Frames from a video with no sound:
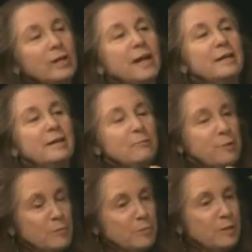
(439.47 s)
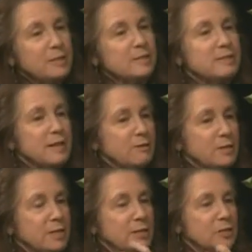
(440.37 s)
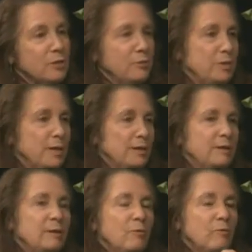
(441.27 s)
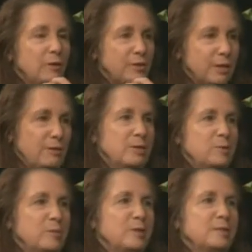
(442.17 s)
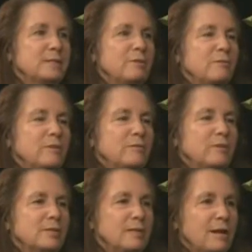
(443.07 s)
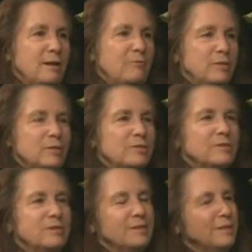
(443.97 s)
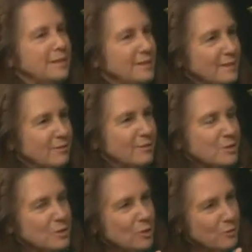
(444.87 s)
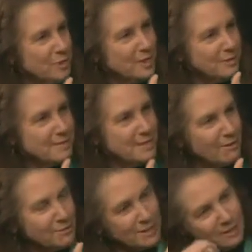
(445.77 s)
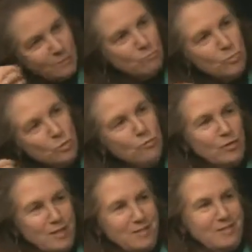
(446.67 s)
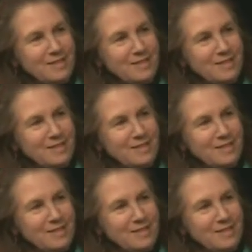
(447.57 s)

guiding people in sounding and toning what they're experiencing, whether it's anguish or, you know, because toning and sounding can move us.